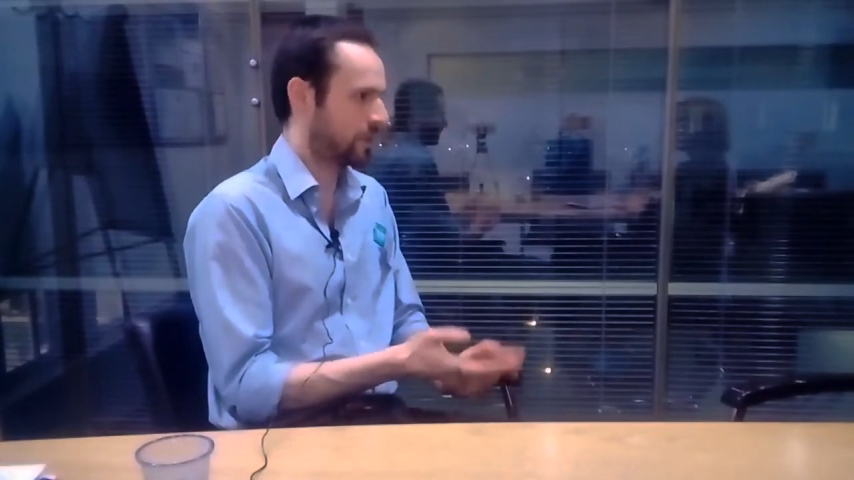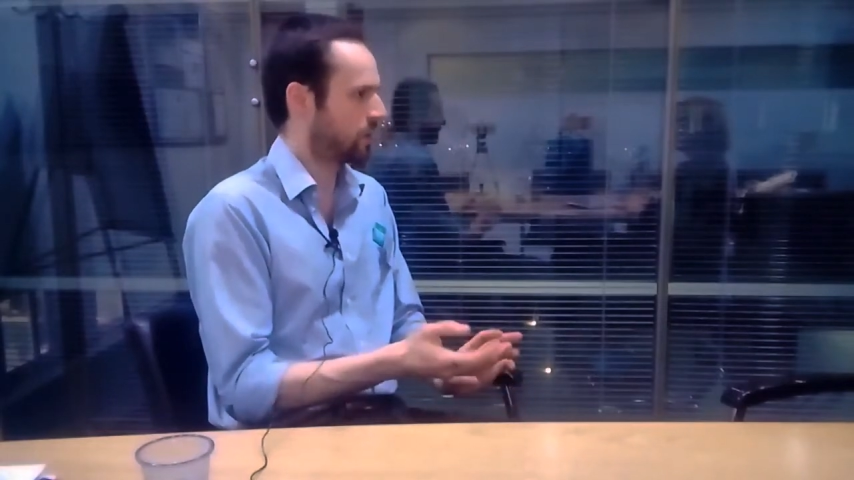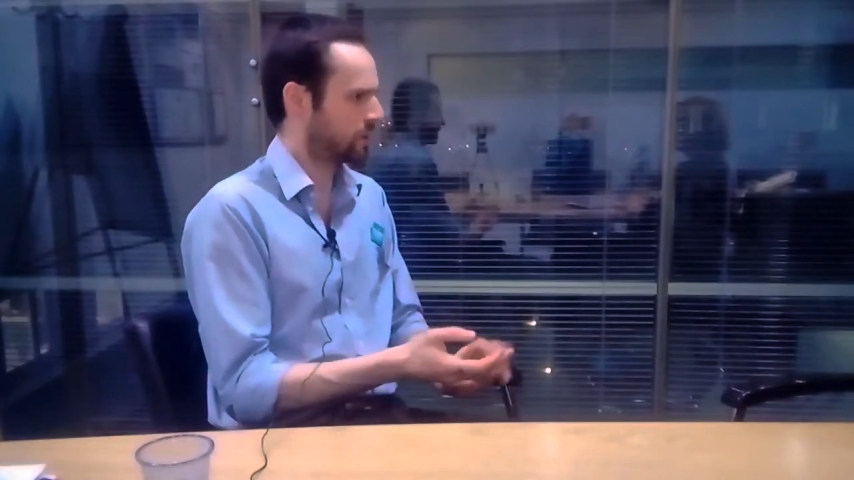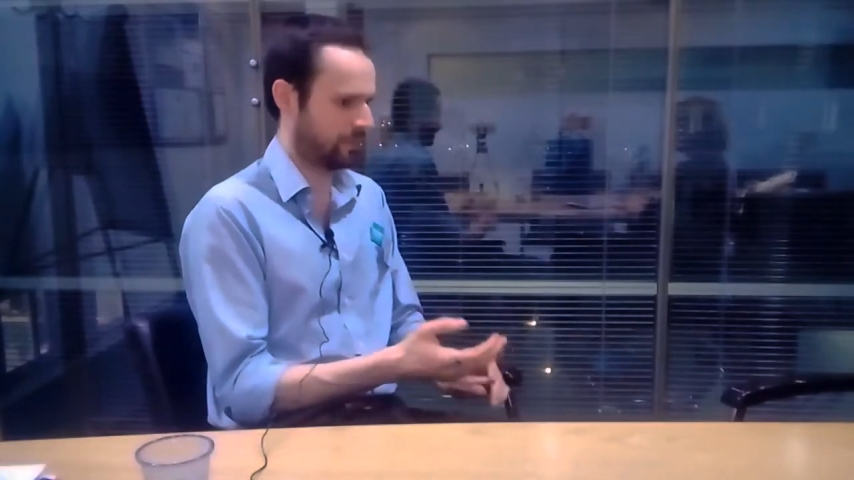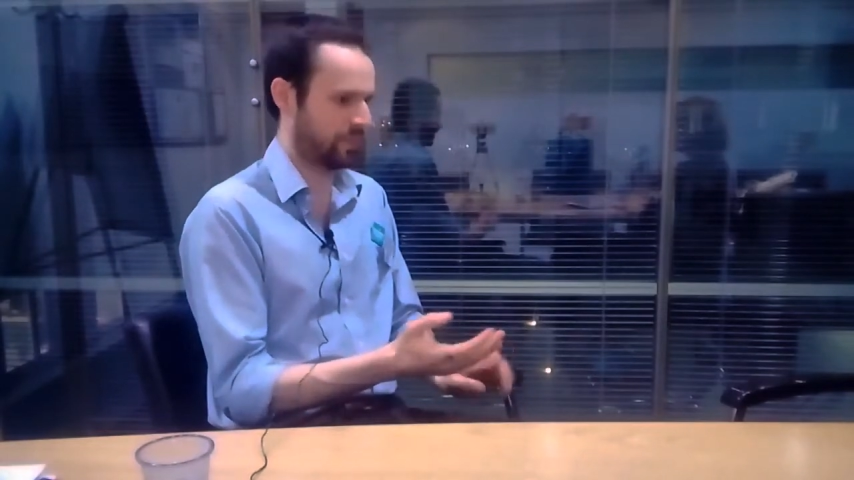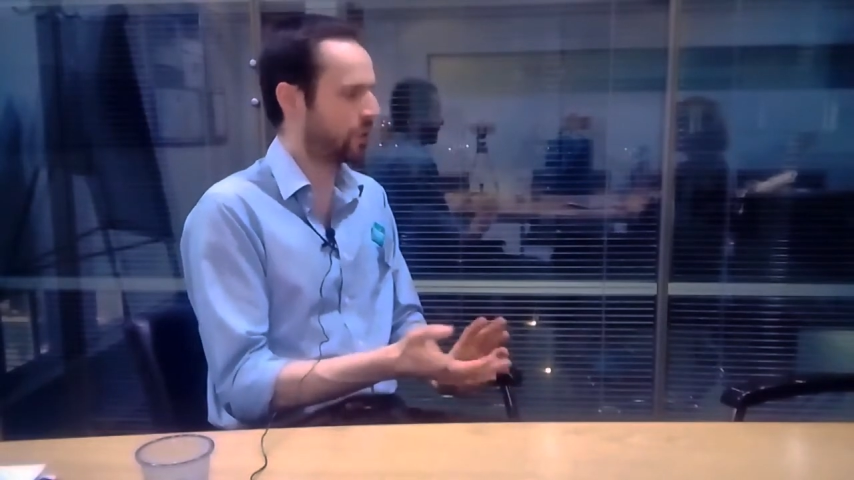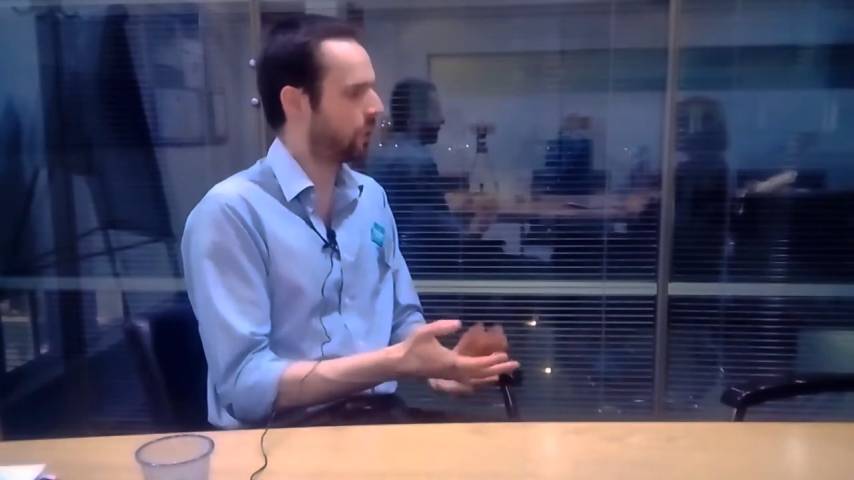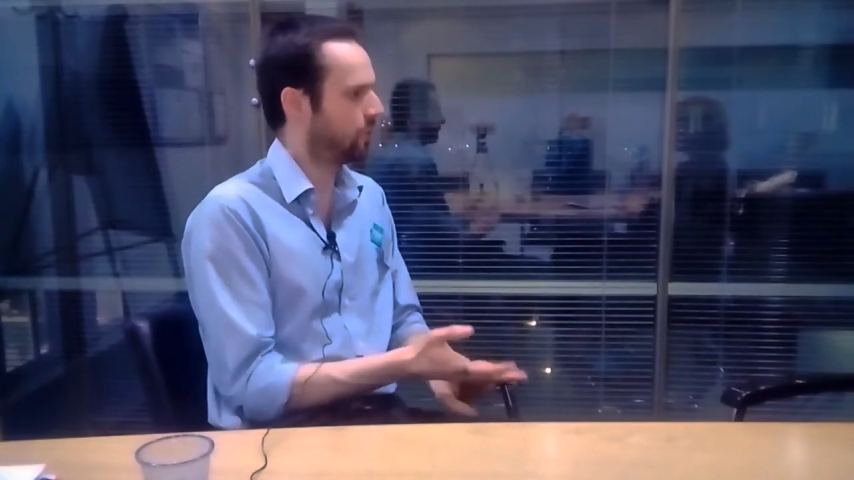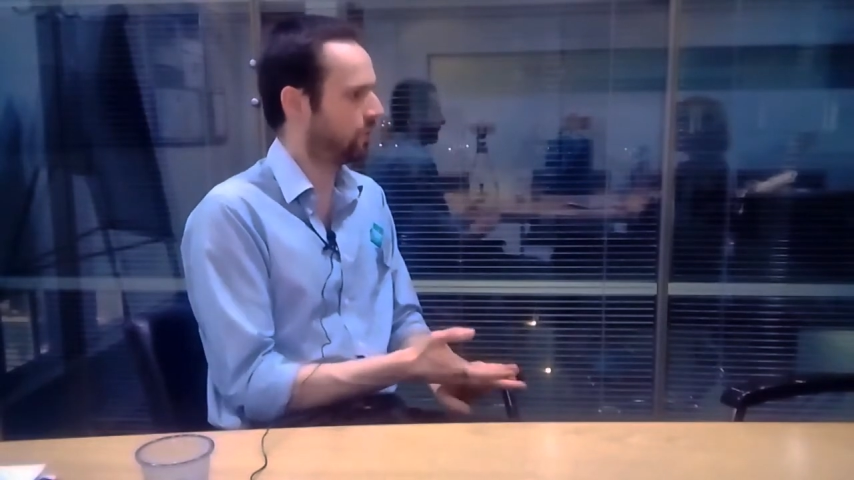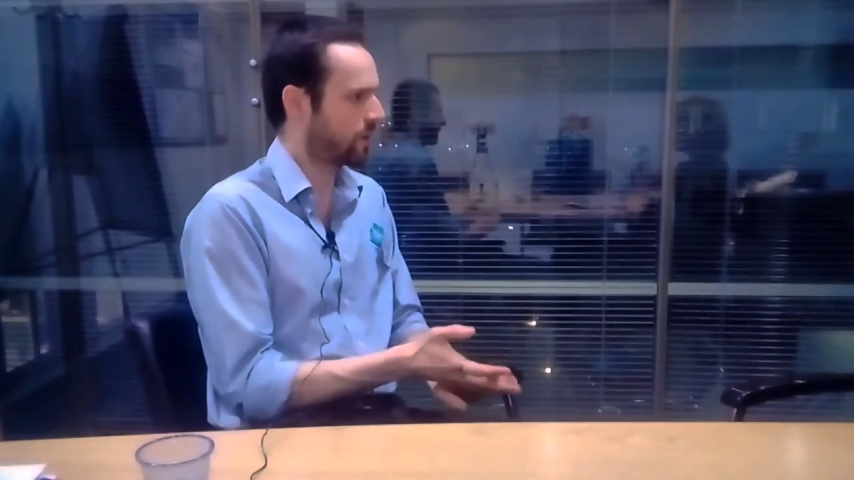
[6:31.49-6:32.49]
So it's
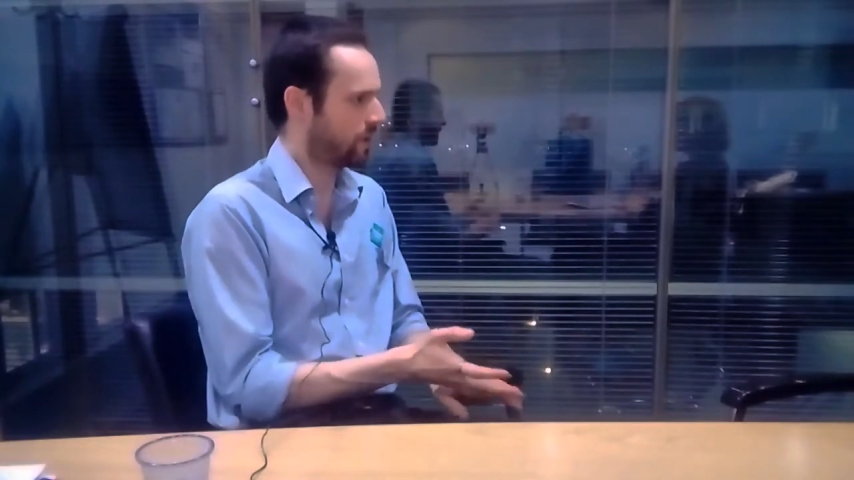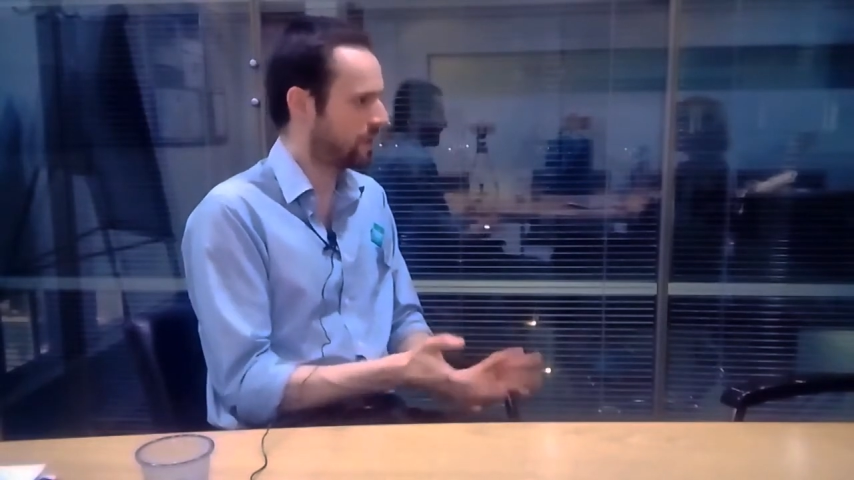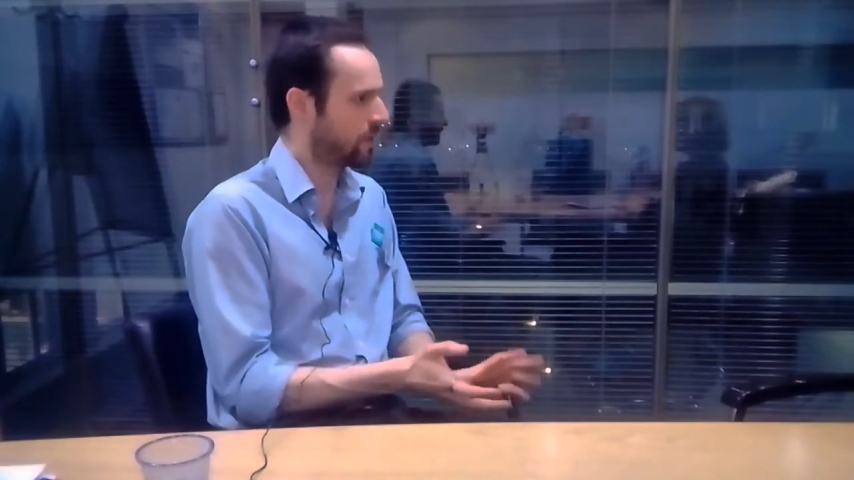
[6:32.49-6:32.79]
two very